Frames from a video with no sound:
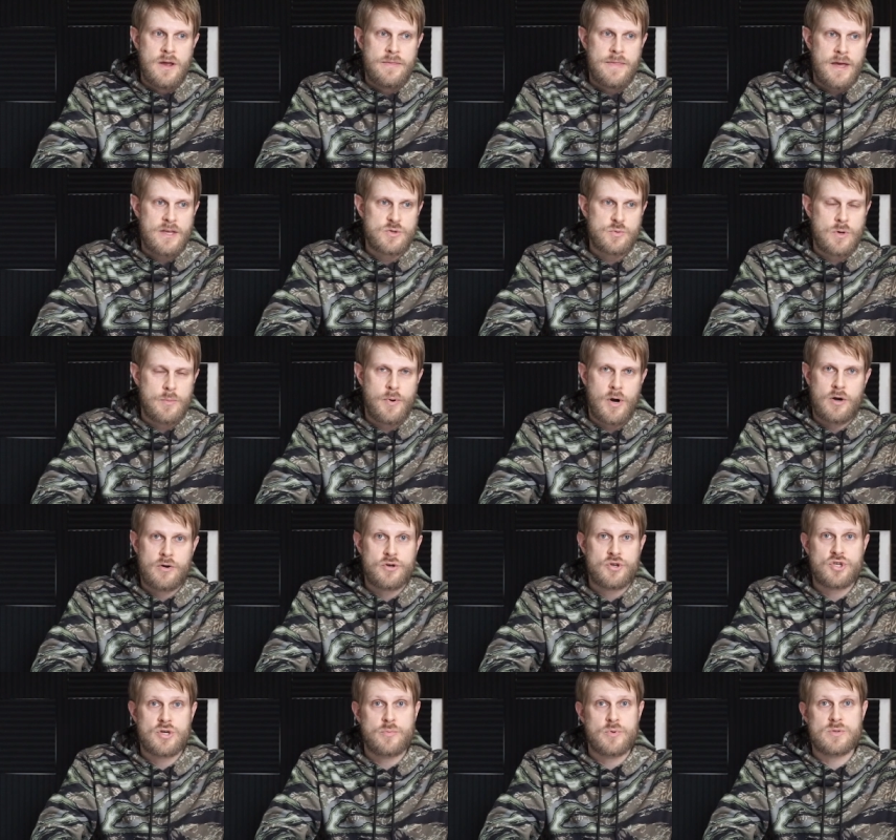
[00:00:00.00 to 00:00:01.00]
that's when a
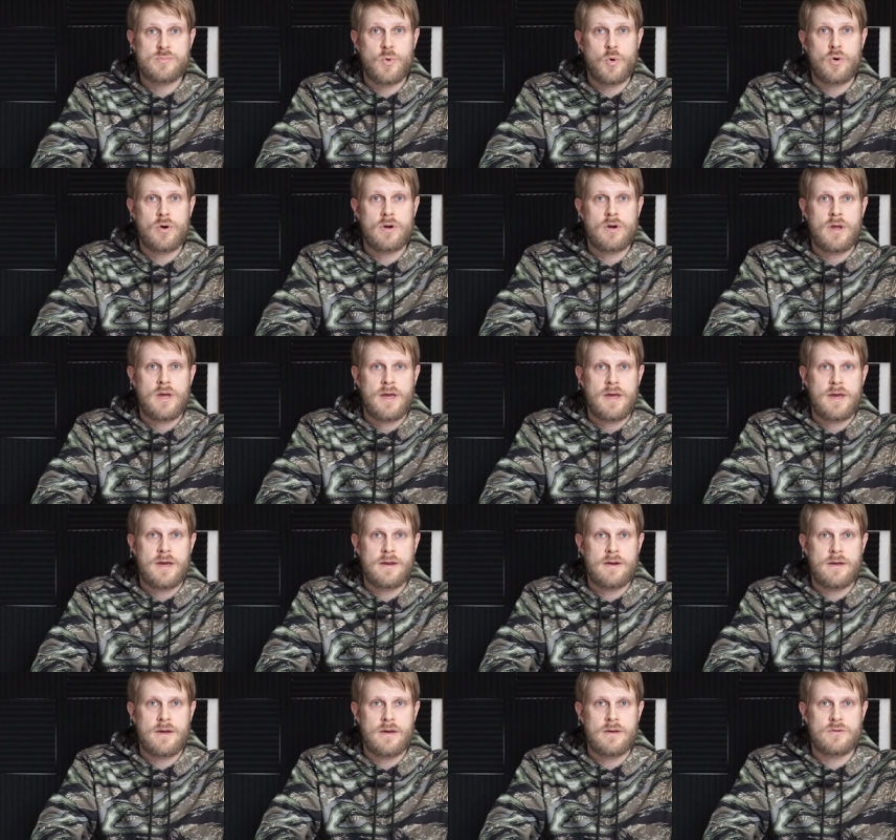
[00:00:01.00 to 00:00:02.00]
partnership was born.
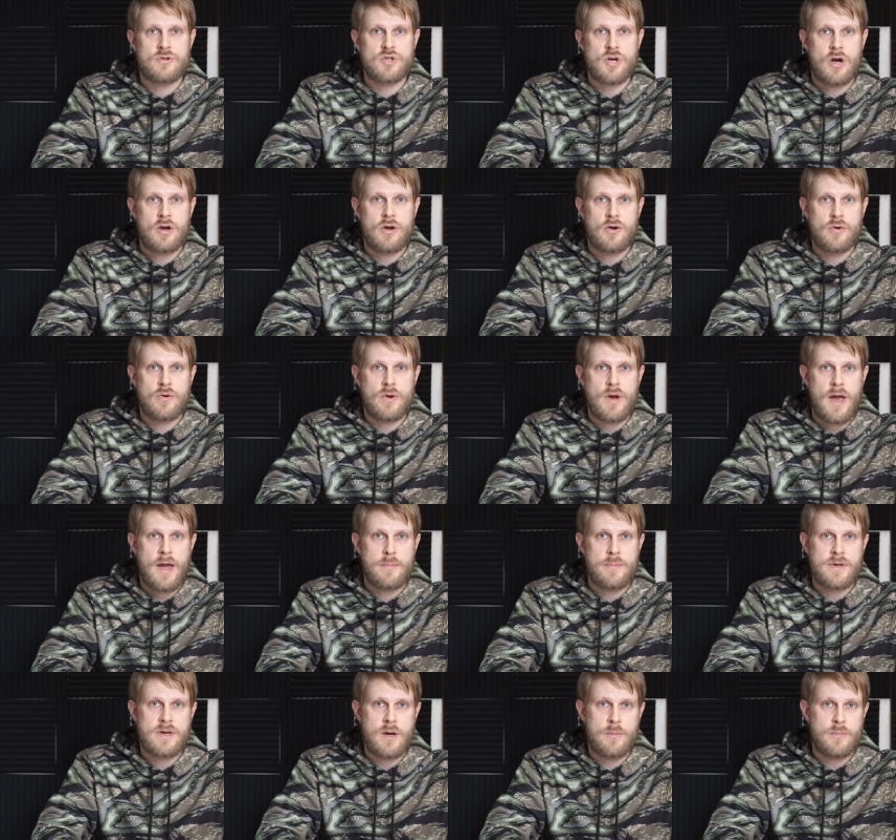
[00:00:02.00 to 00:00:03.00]
And Jocko
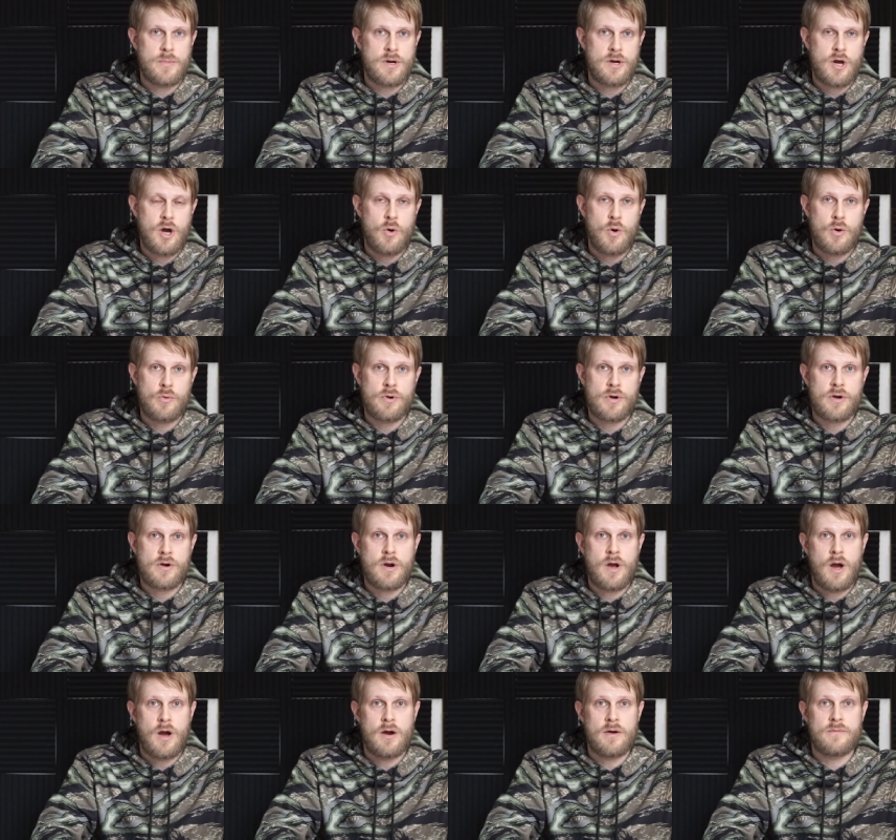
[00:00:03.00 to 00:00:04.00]
had become a
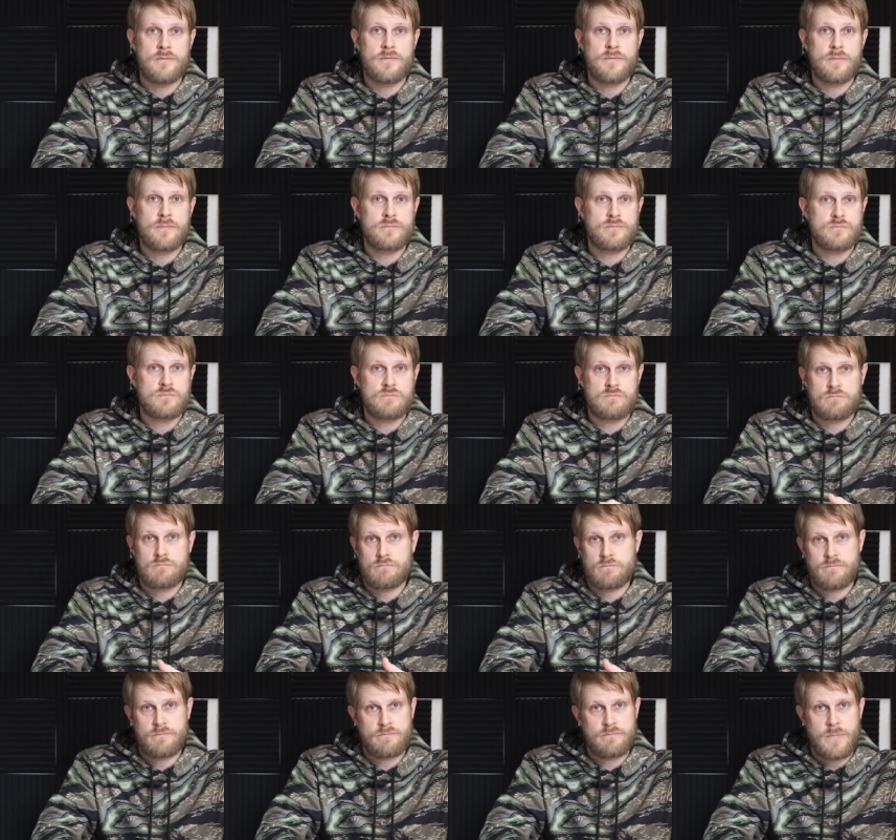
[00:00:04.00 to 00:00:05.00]
co-owner of
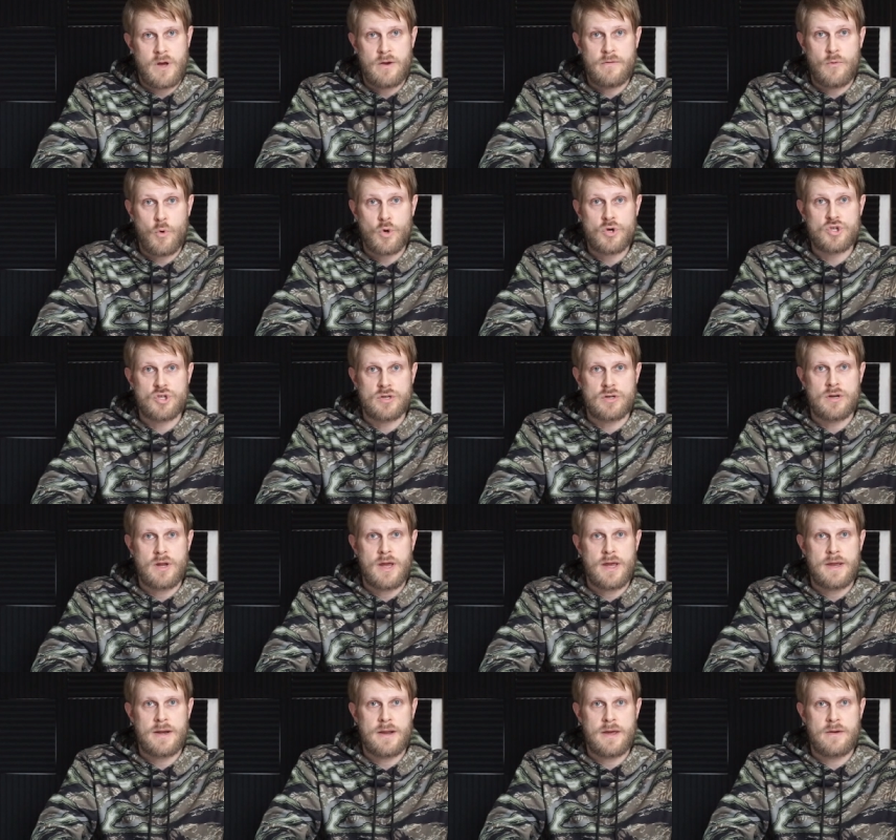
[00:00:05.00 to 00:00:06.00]
of Origin,
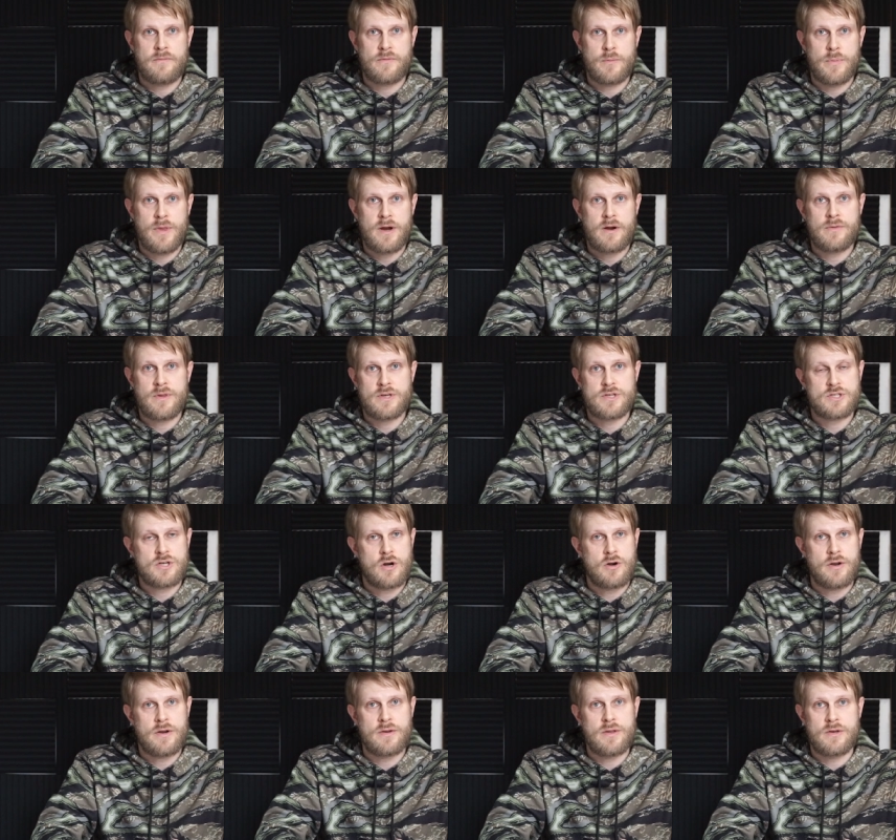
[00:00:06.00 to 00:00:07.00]
and from there they
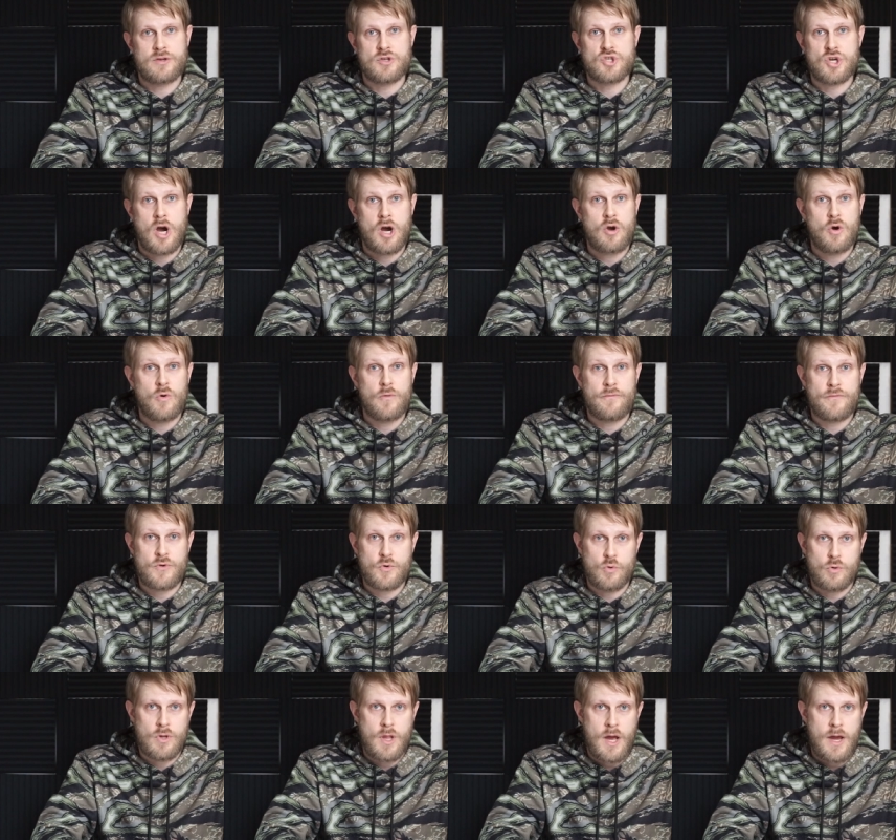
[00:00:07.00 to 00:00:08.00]
started the Jocko
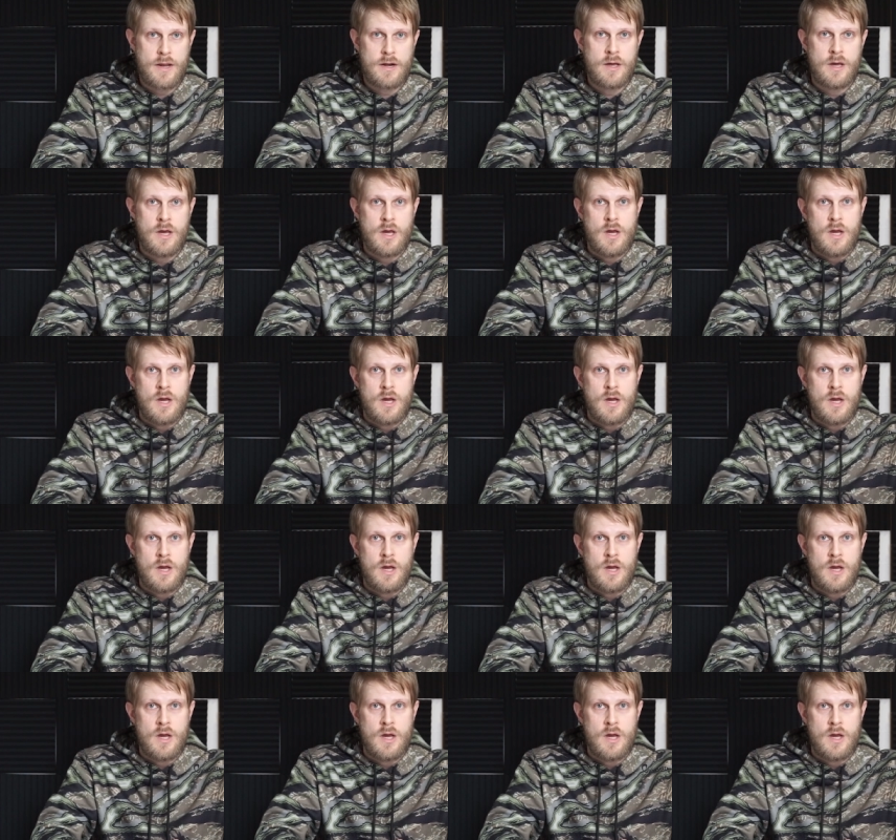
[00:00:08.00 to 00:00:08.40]
Fuel line,